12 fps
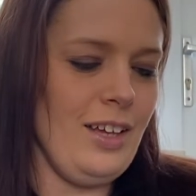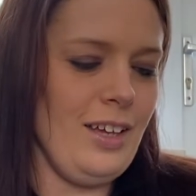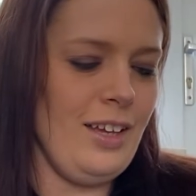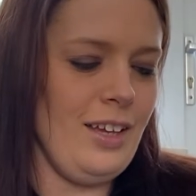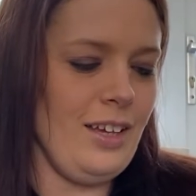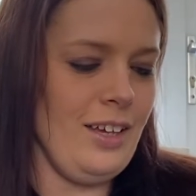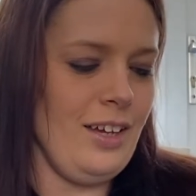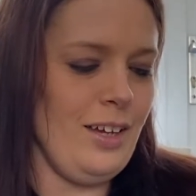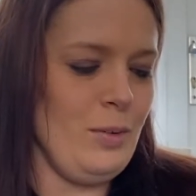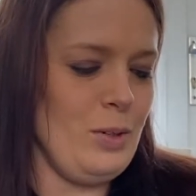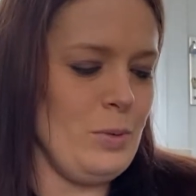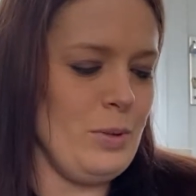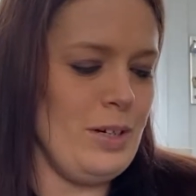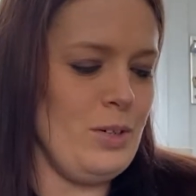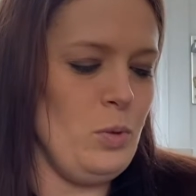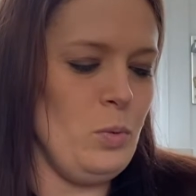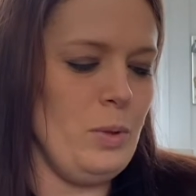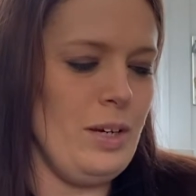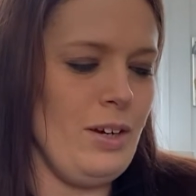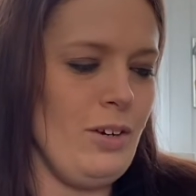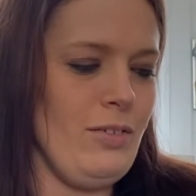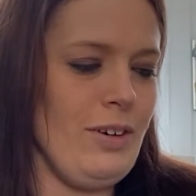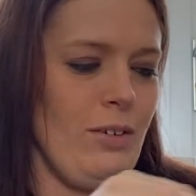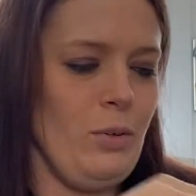Okay, which way do we go
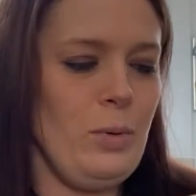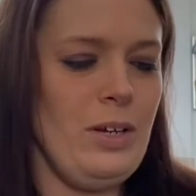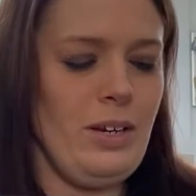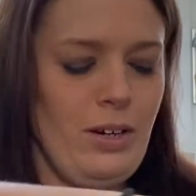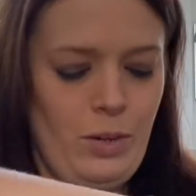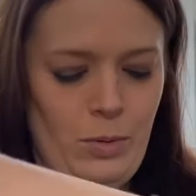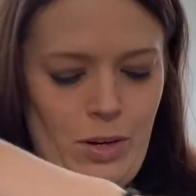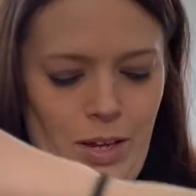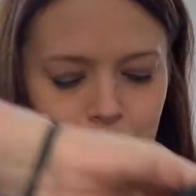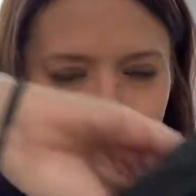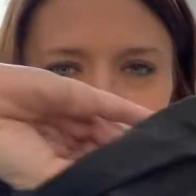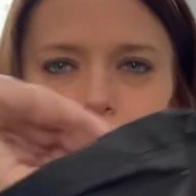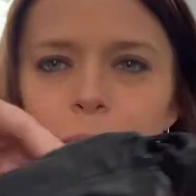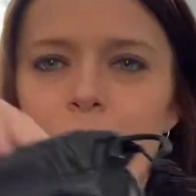round? We go that way